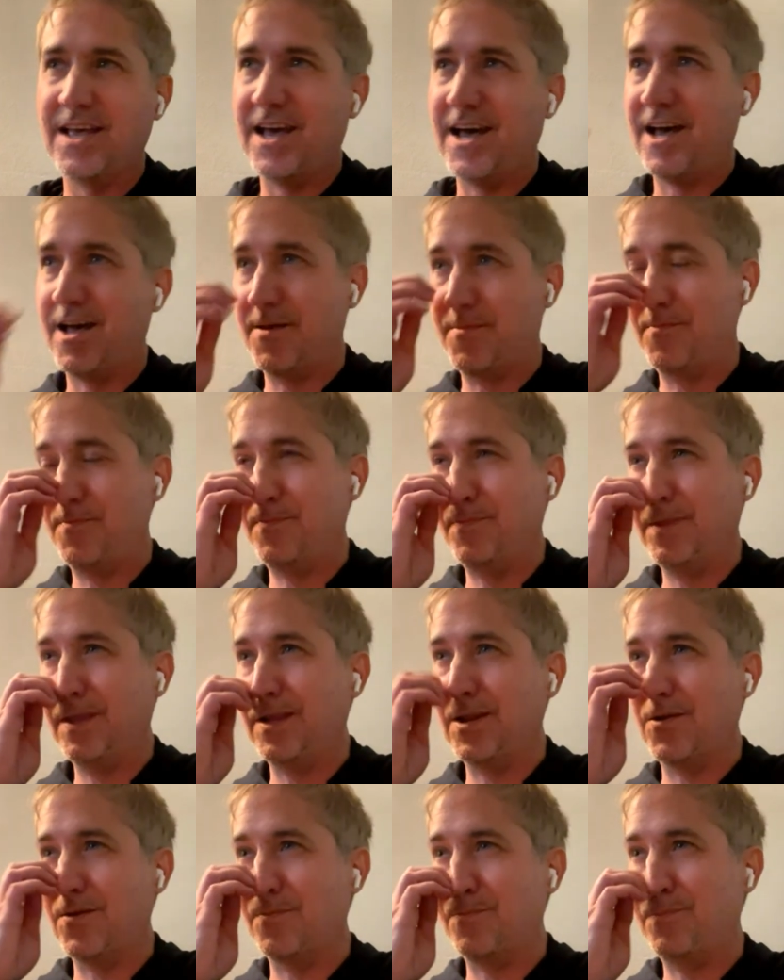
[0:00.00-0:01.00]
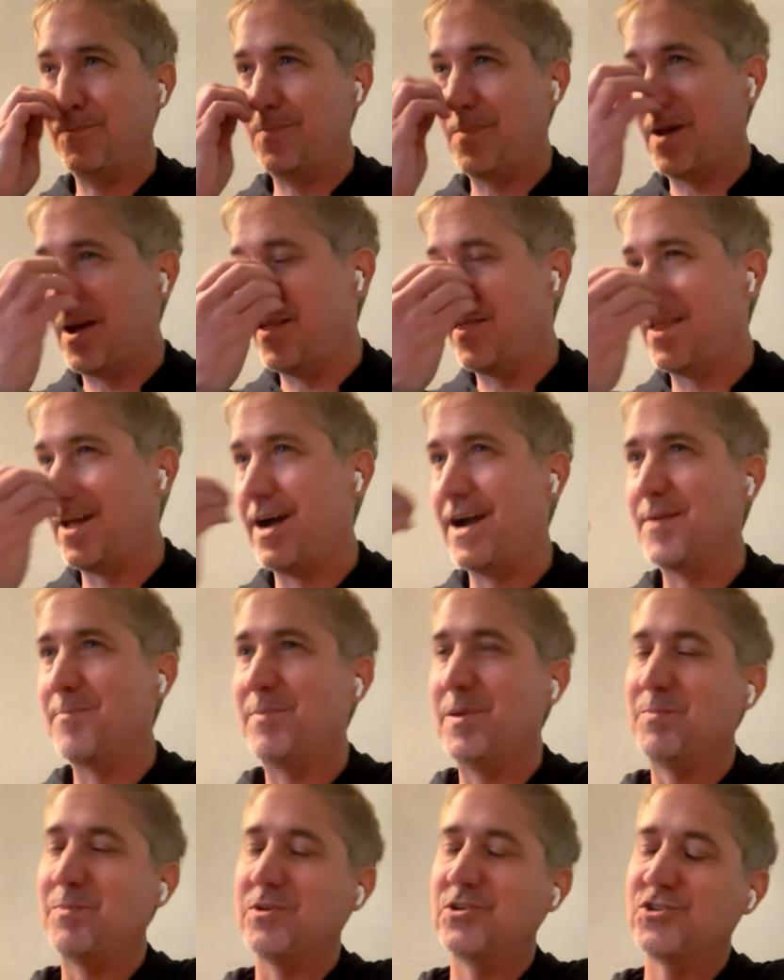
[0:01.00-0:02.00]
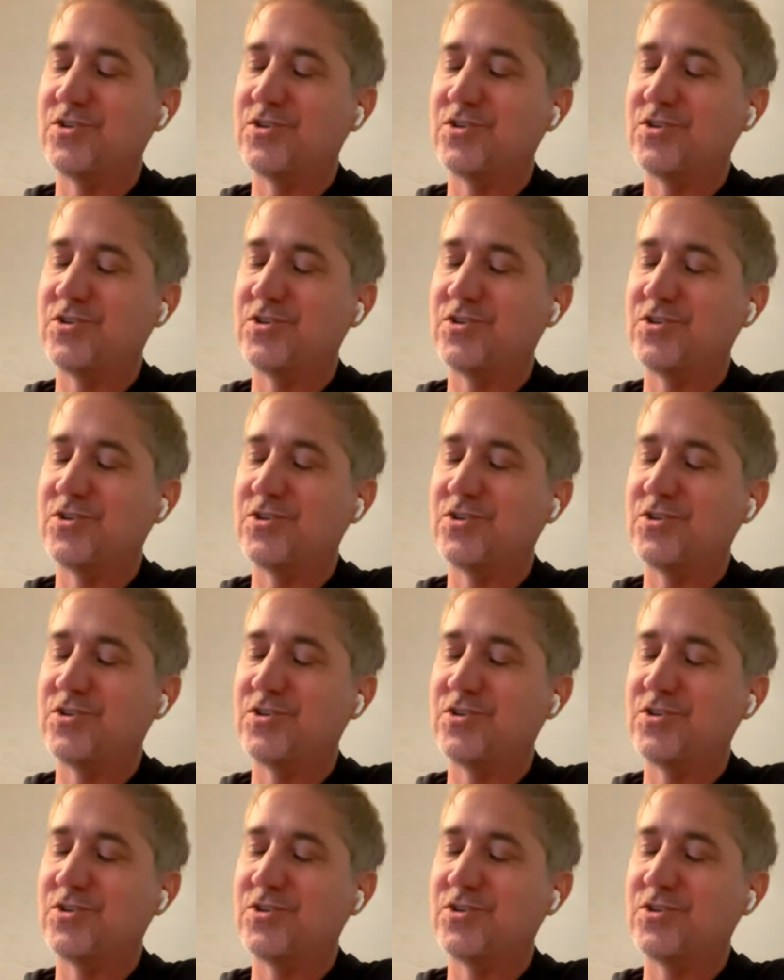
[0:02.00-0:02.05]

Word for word: um, you know online people